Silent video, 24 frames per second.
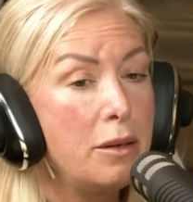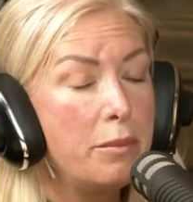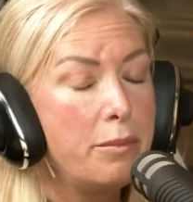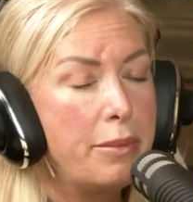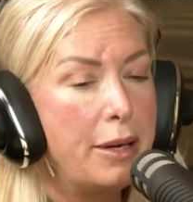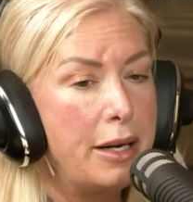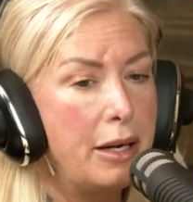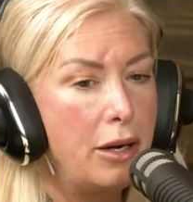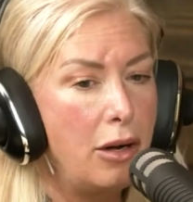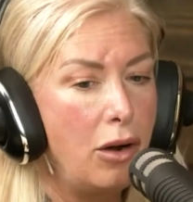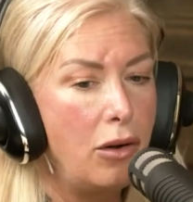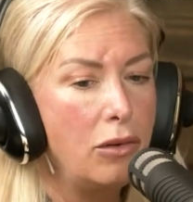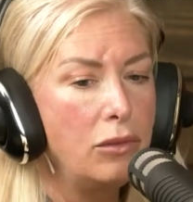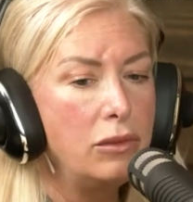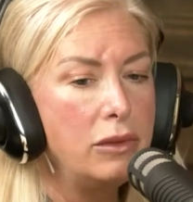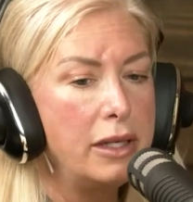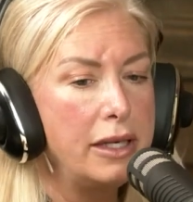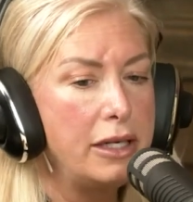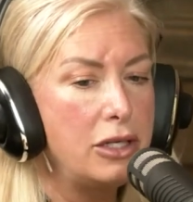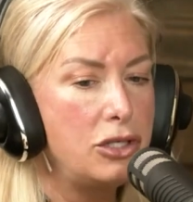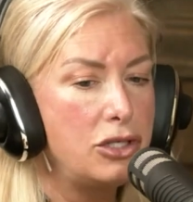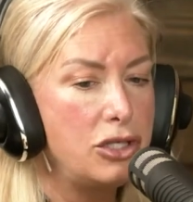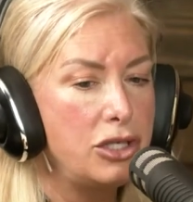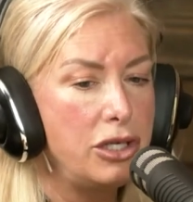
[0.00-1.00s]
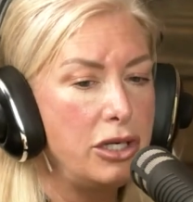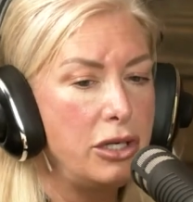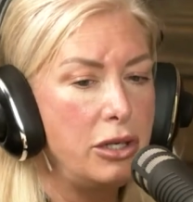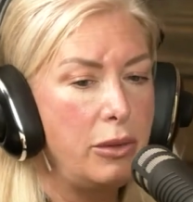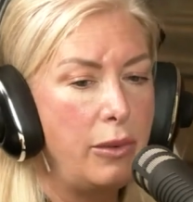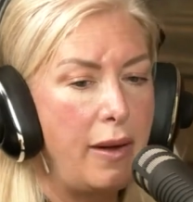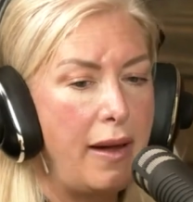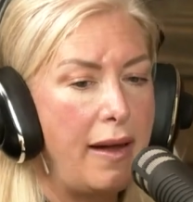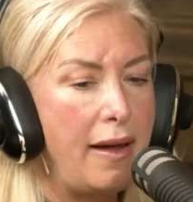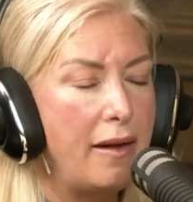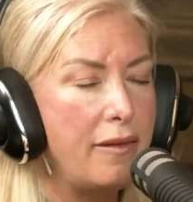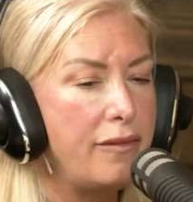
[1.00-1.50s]
but only
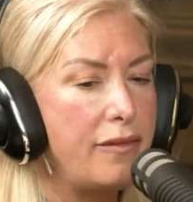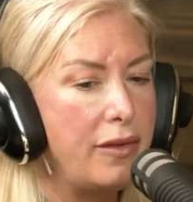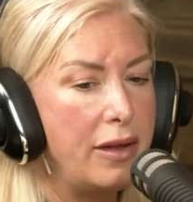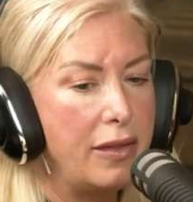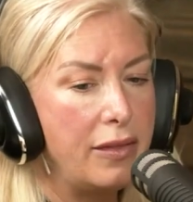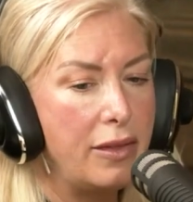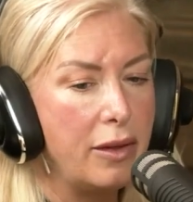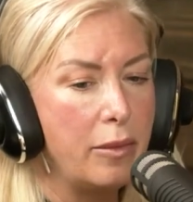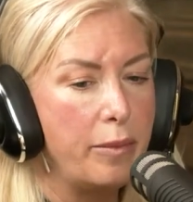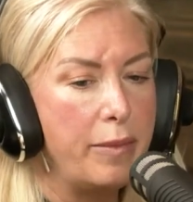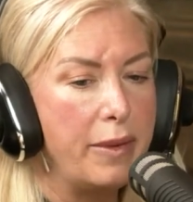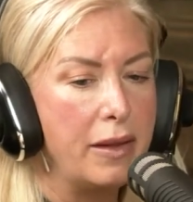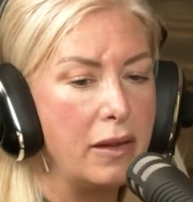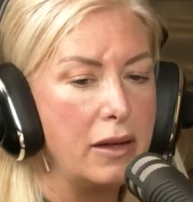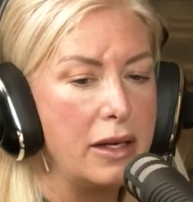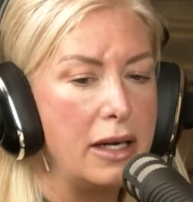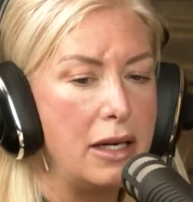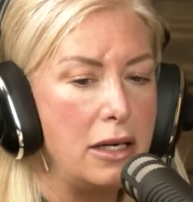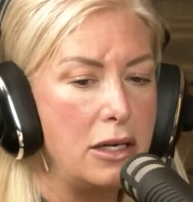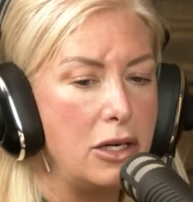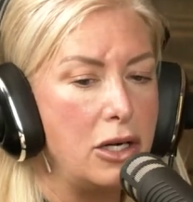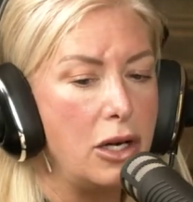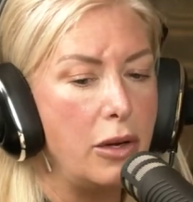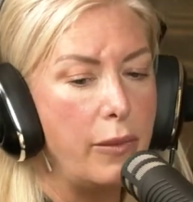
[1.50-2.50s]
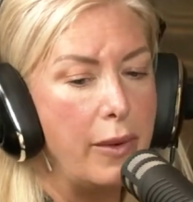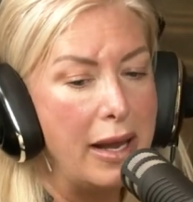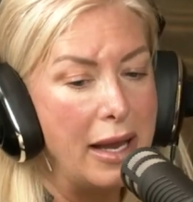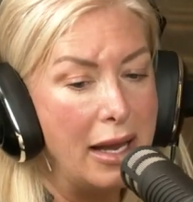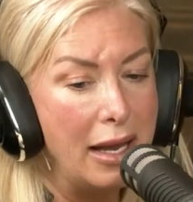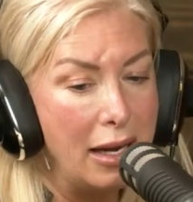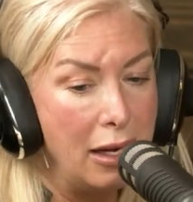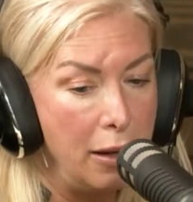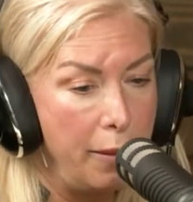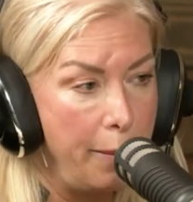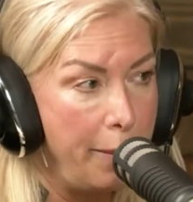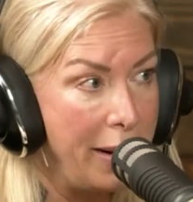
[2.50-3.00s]
2 have the ability to do
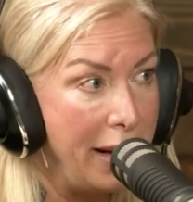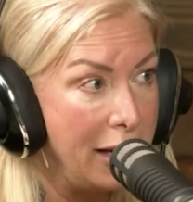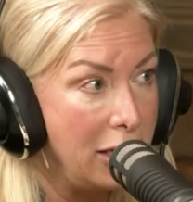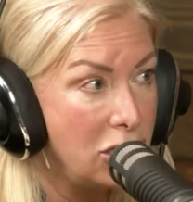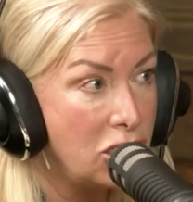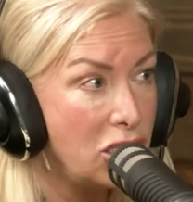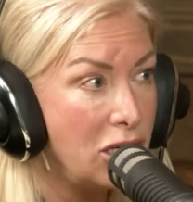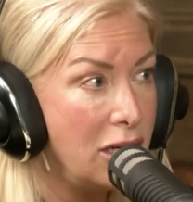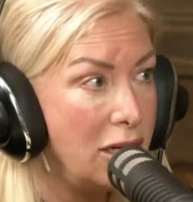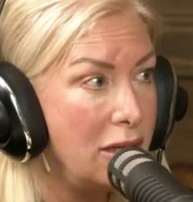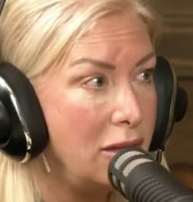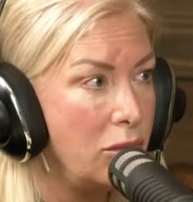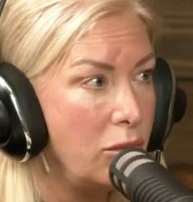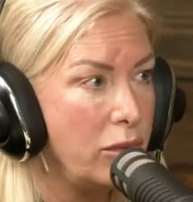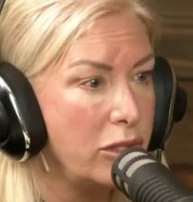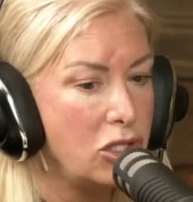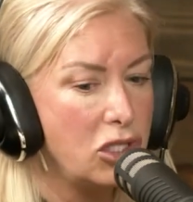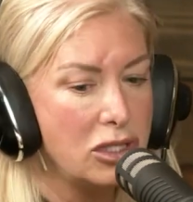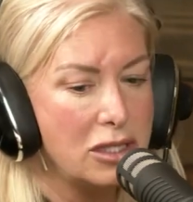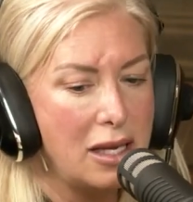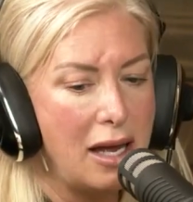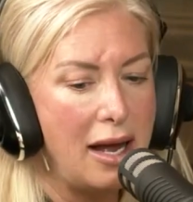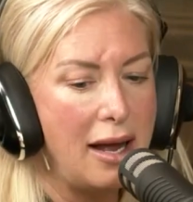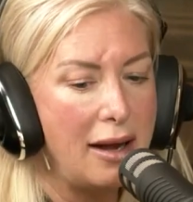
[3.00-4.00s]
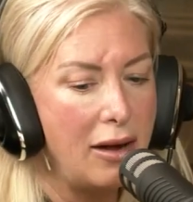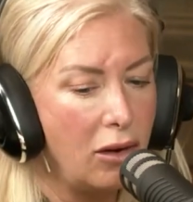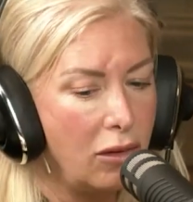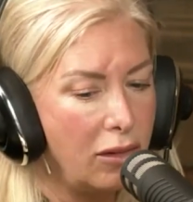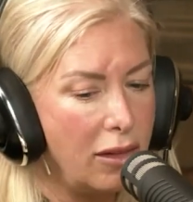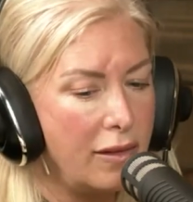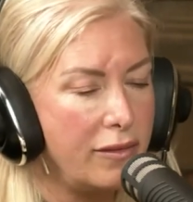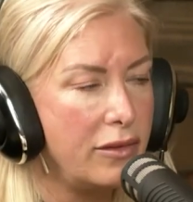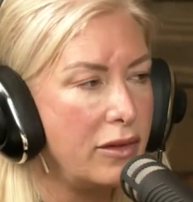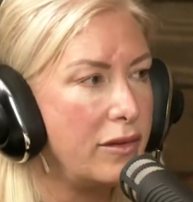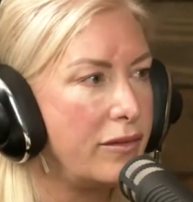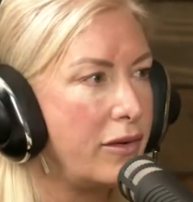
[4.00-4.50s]
inpatient, which is a higher
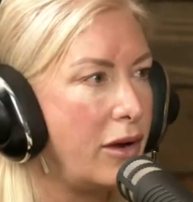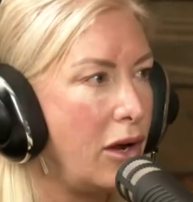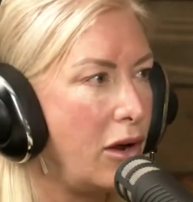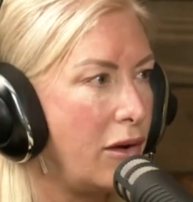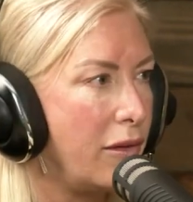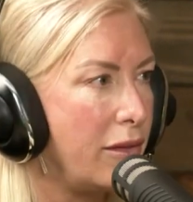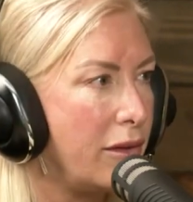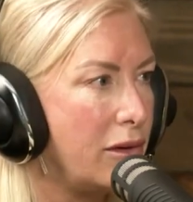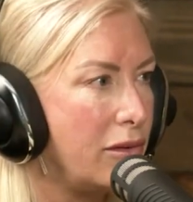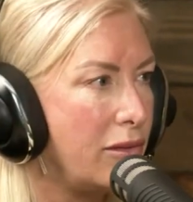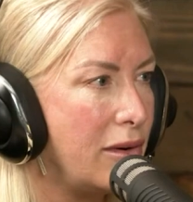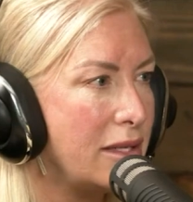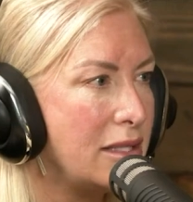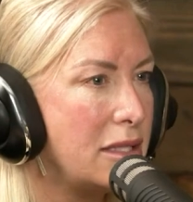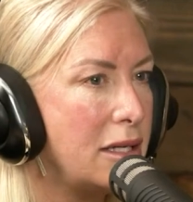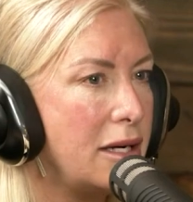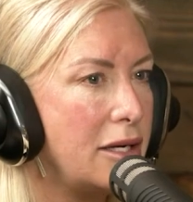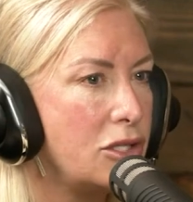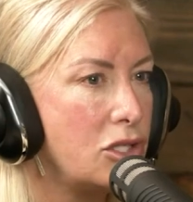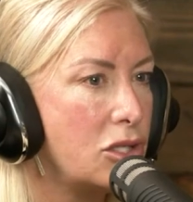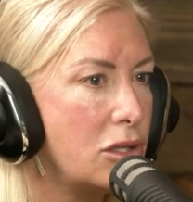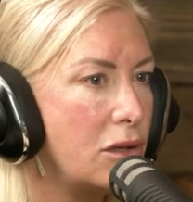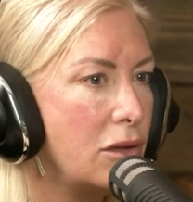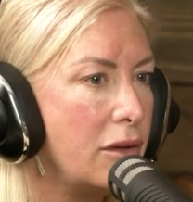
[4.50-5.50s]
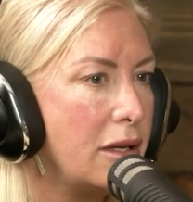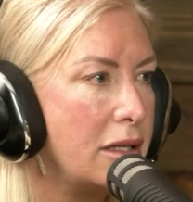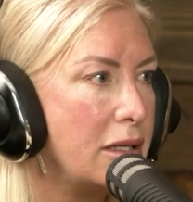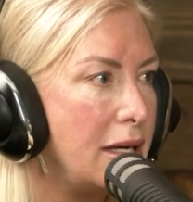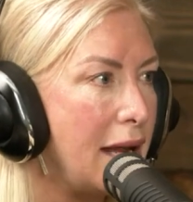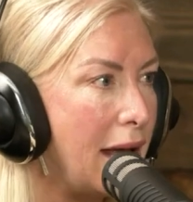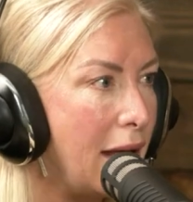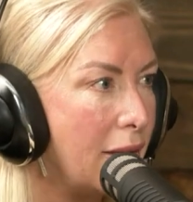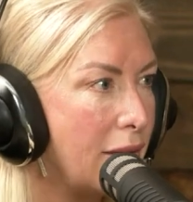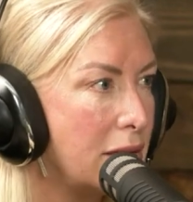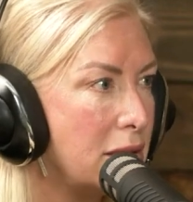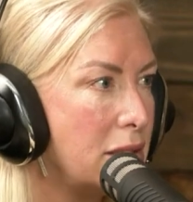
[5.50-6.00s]
level of care than residential, and
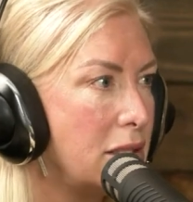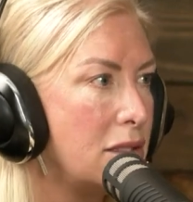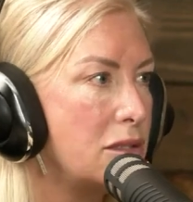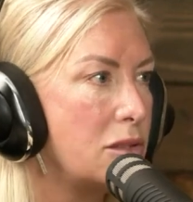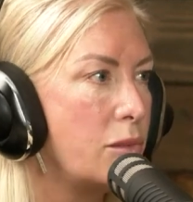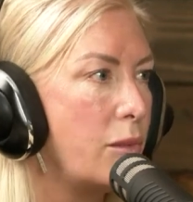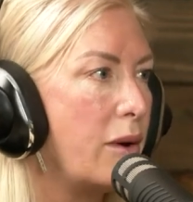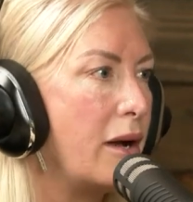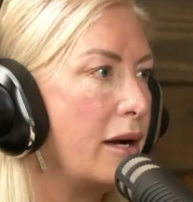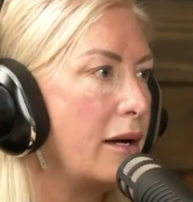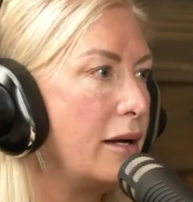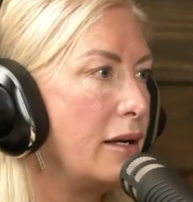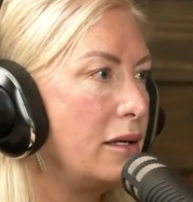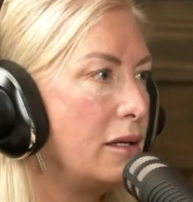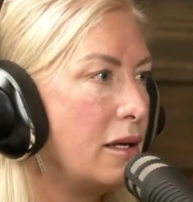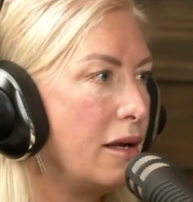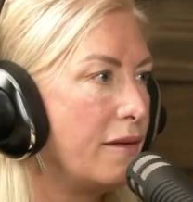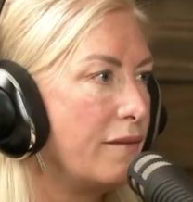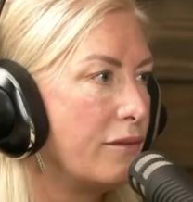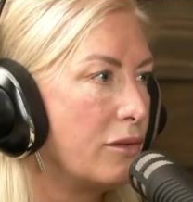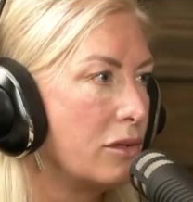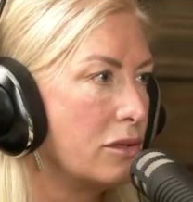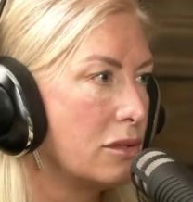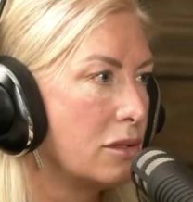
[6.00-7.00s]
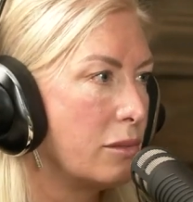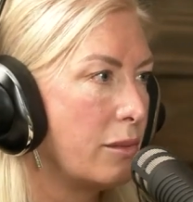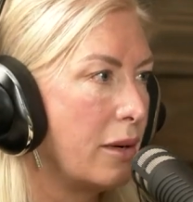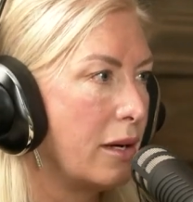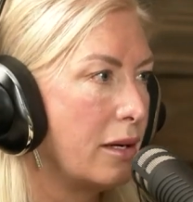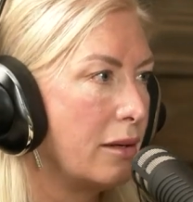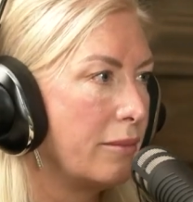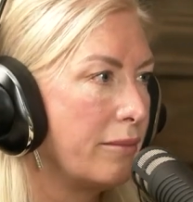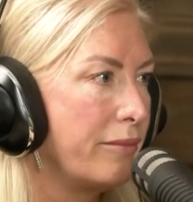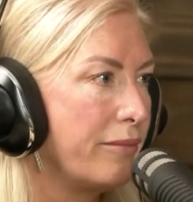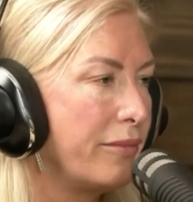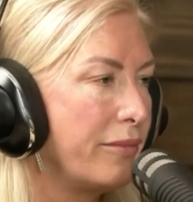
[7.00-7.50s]
Dallas is 1 and Denver's 1.